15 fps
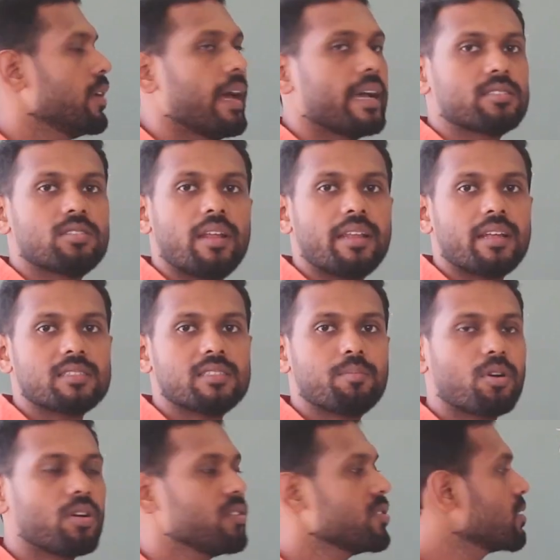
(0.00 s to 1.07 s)
actual energy
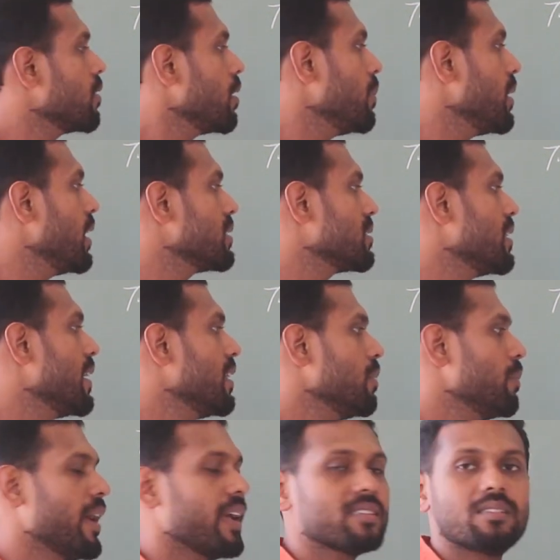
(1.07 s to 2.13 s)
produced will be less than the
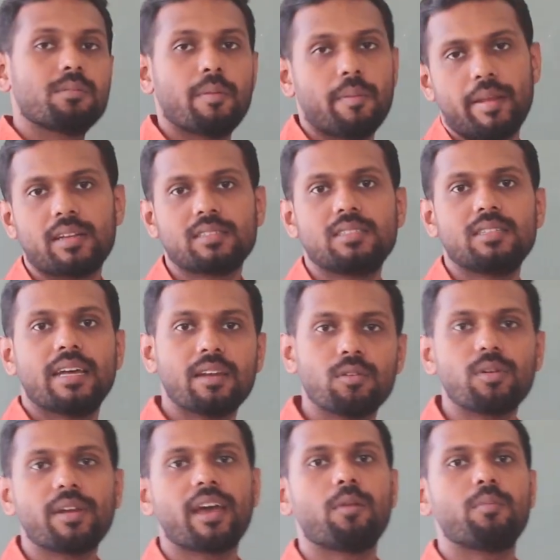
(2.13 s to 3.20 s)
maximum energy that
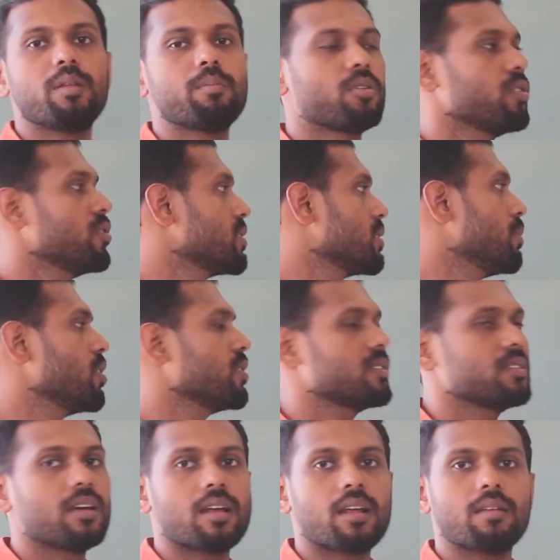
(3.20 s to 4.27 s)
could have been produced, because
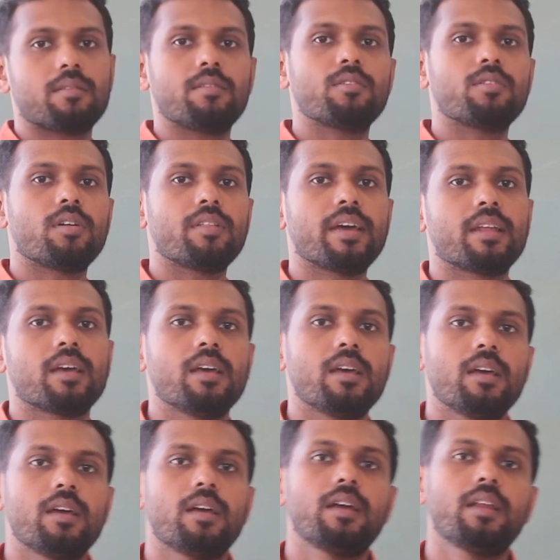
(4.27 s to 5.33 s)
there are, you know, that
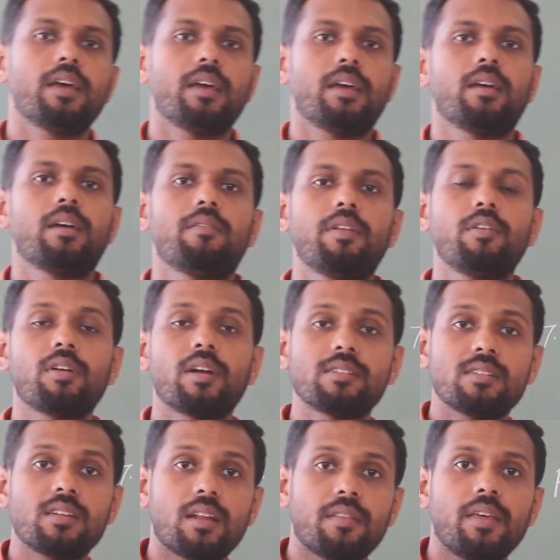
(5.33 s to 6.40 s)
when you
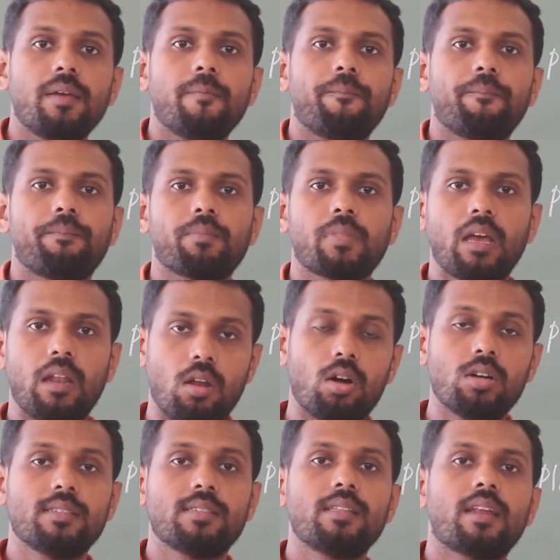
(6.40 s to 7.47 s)
consider the
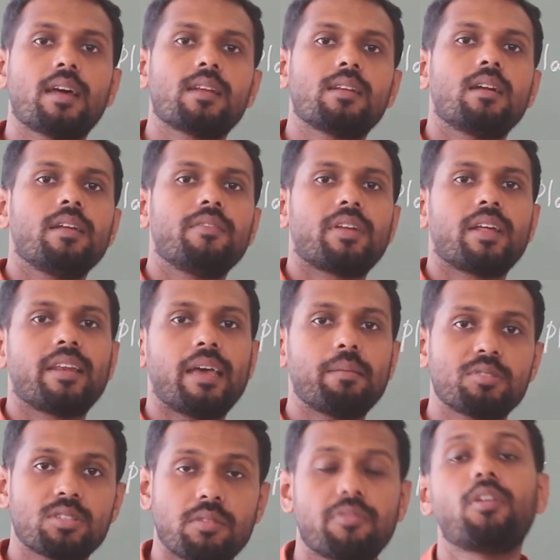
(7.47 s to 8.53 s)
loads, there are different
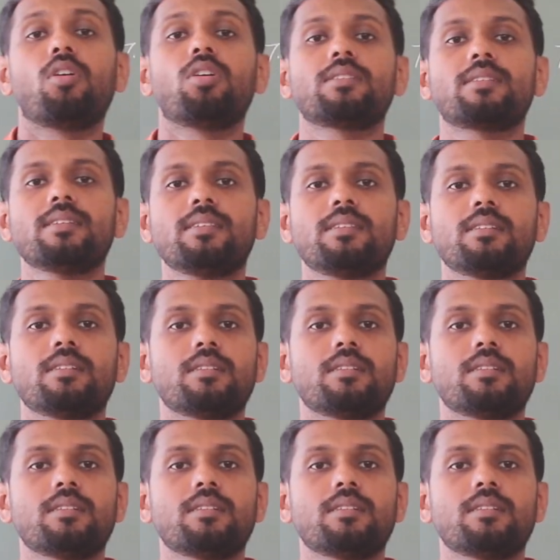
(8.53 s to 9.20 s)
types of losses